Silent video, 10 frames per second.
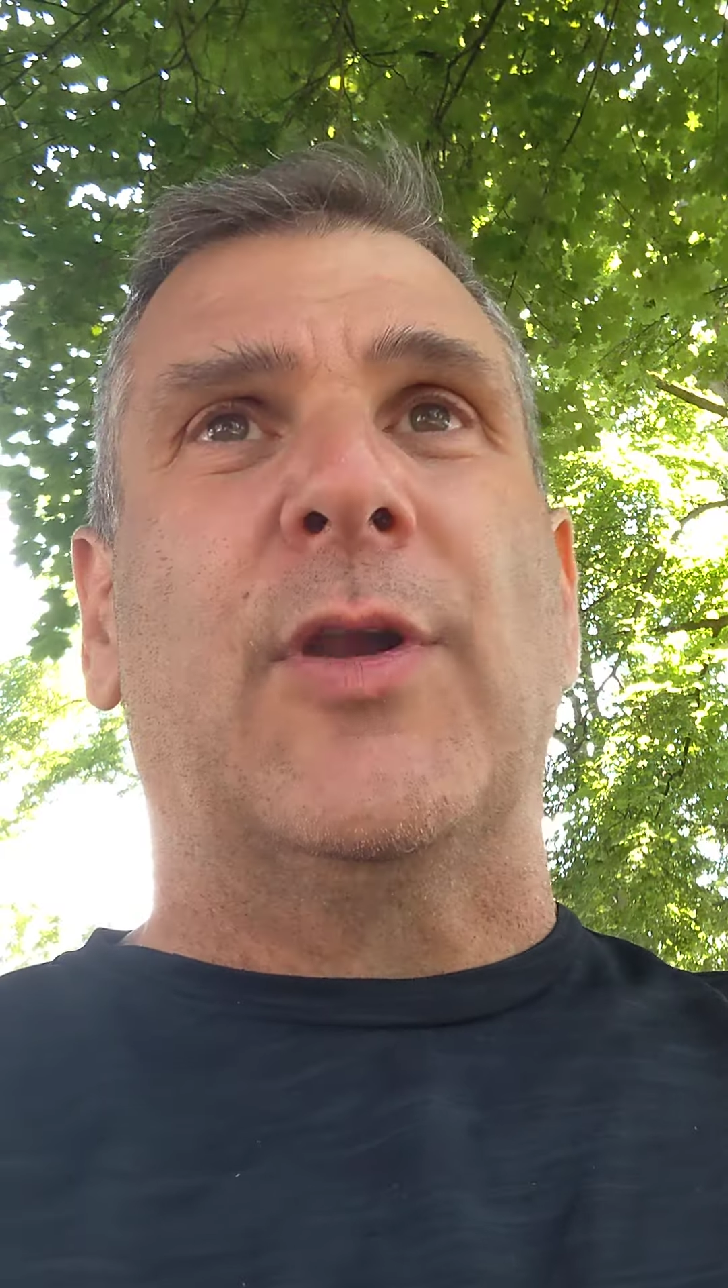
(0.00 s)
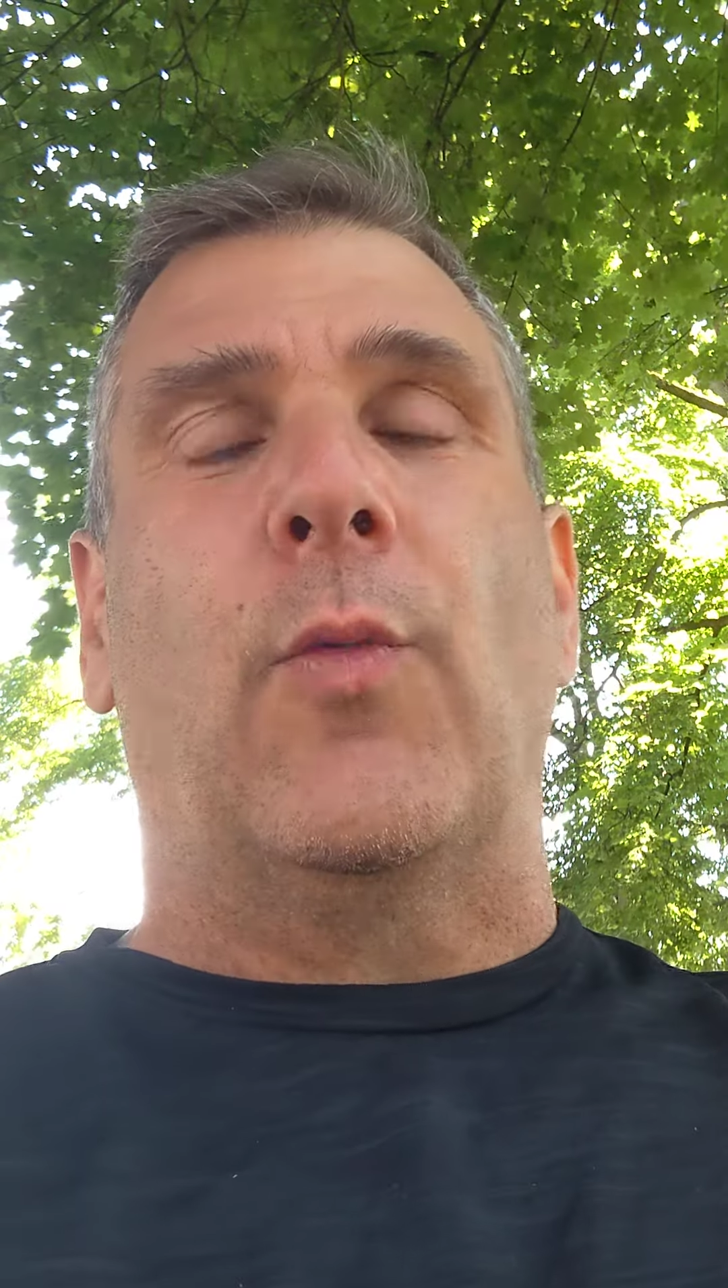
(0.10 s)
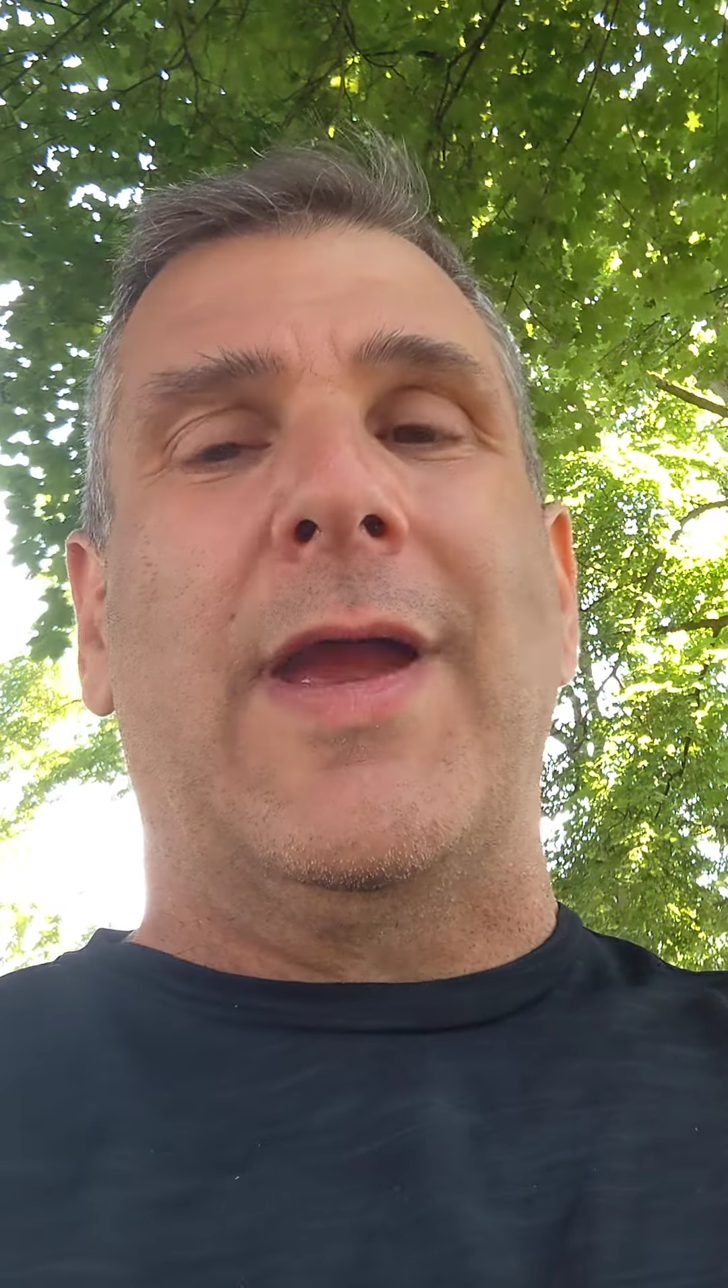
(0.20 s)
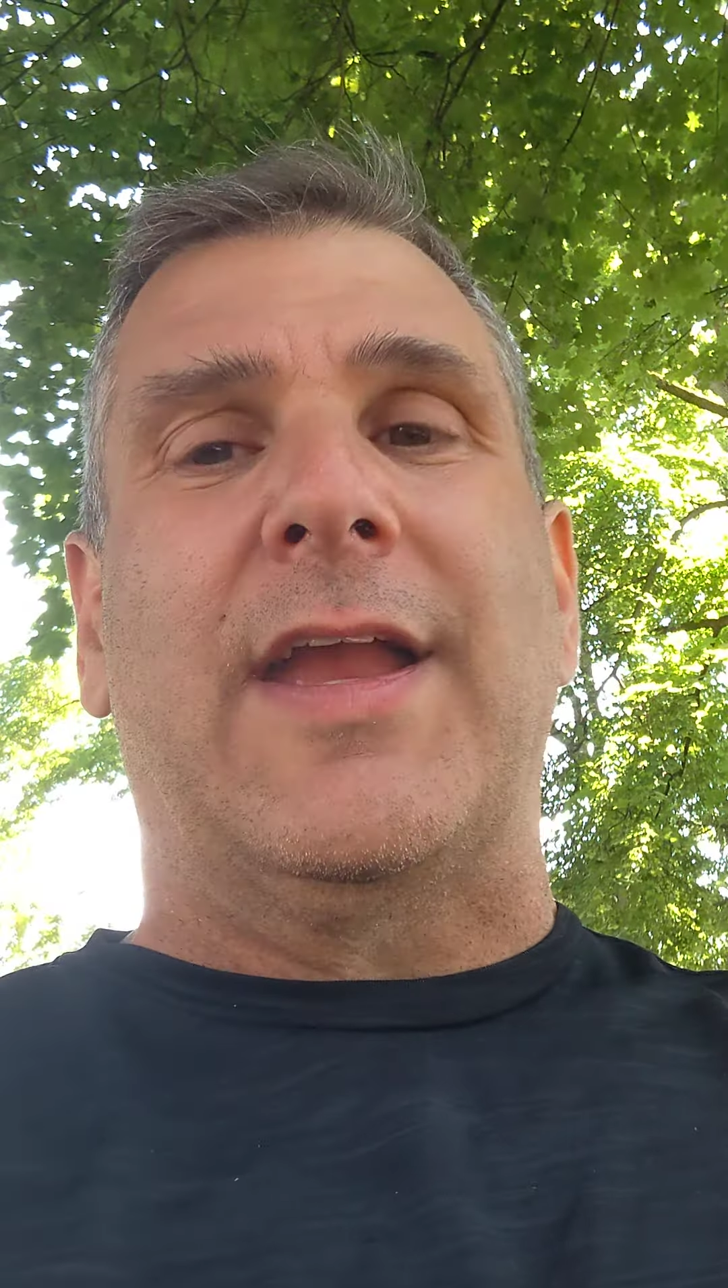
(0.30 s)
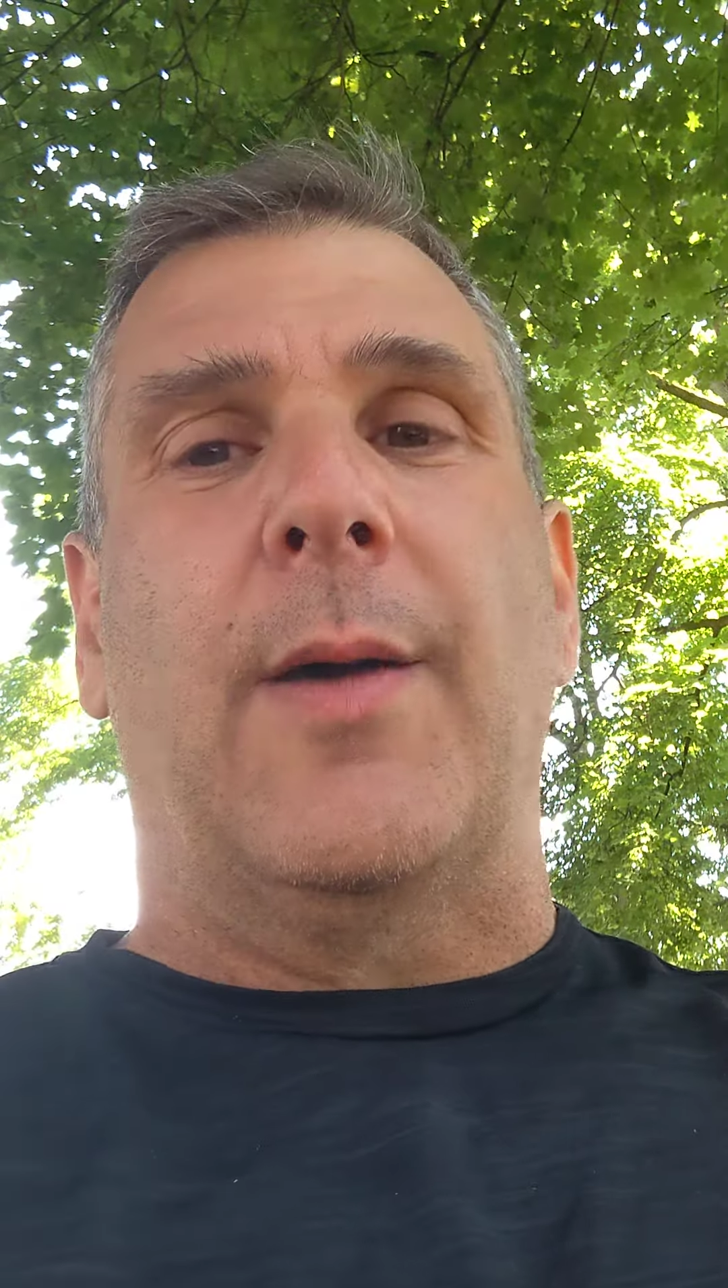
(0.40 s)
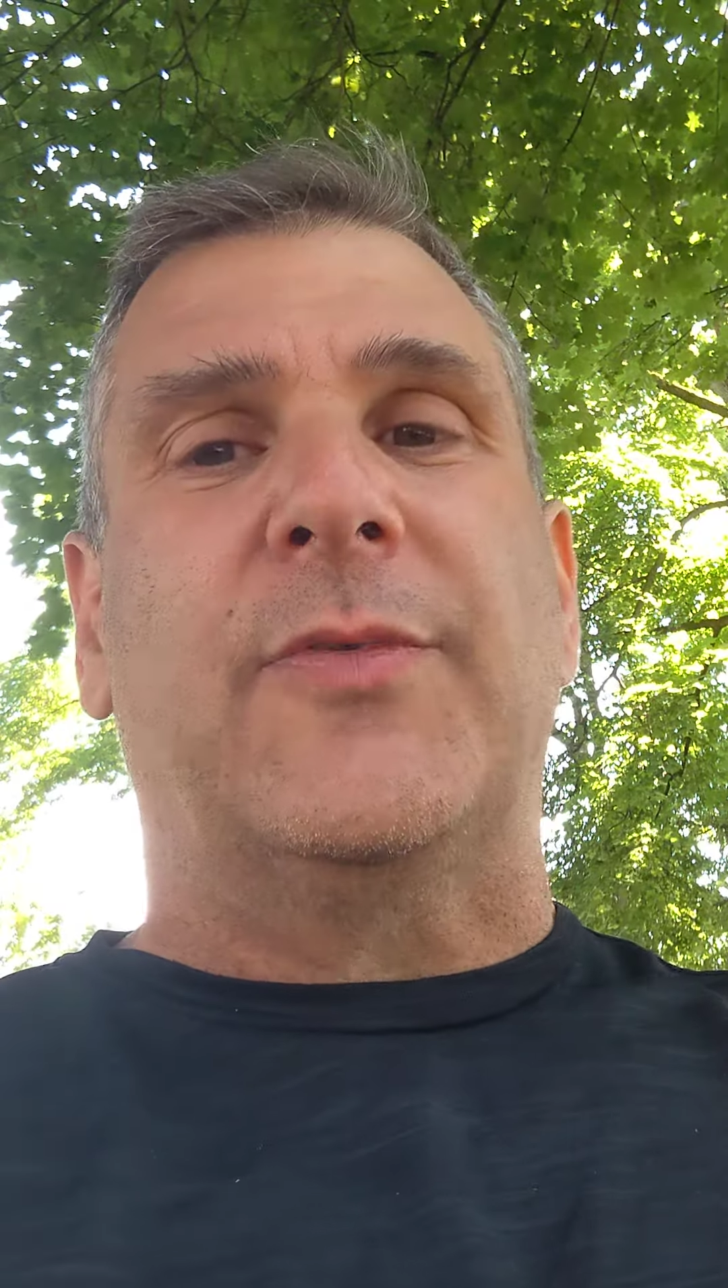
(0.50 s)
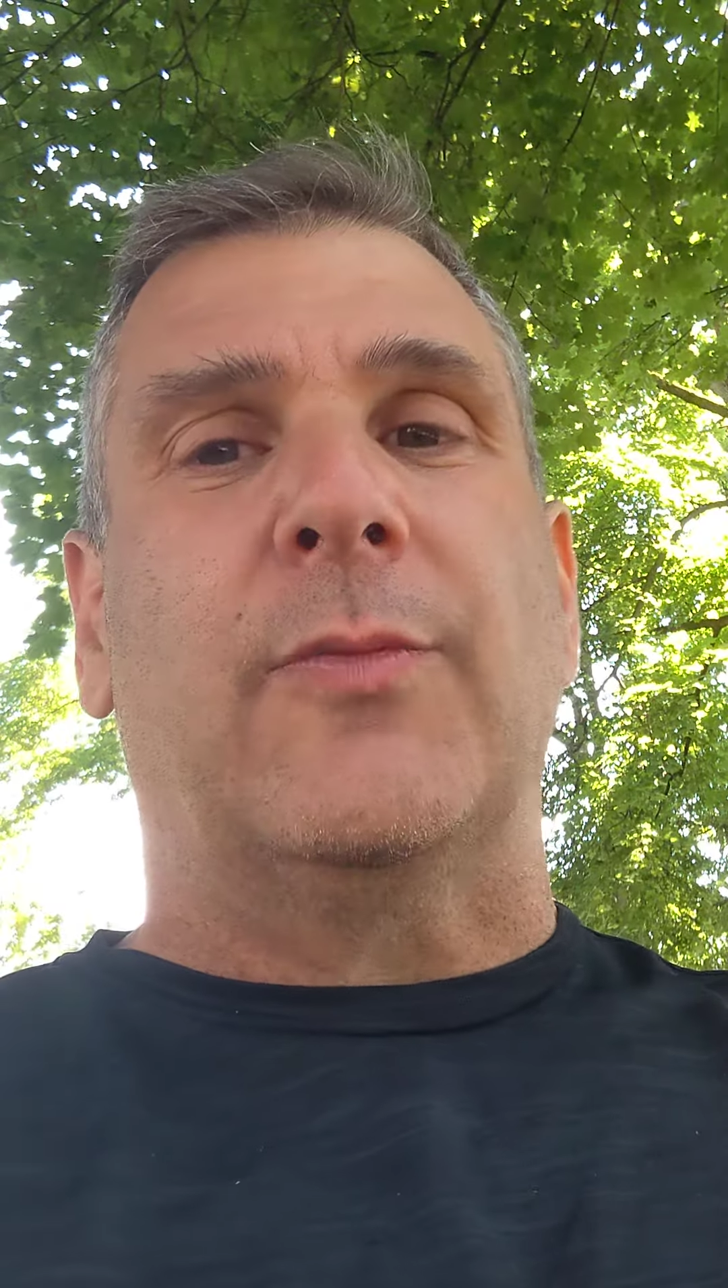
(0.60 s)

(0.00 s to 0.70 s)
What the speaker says: going to wake up